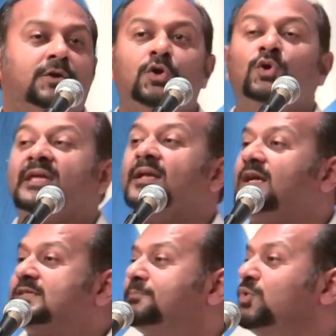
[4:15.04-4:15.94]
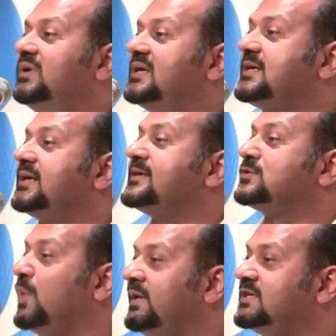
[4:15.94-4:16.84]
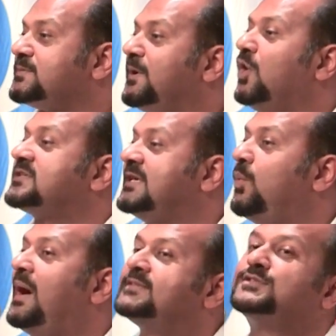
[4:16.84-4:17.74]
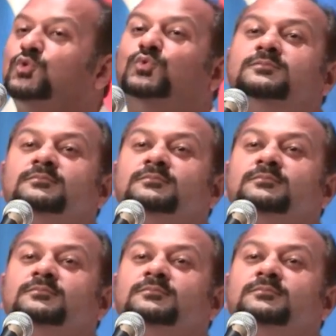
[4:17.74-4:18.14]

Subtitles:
Do you think Najib Tun Razak is doing this because he wants to?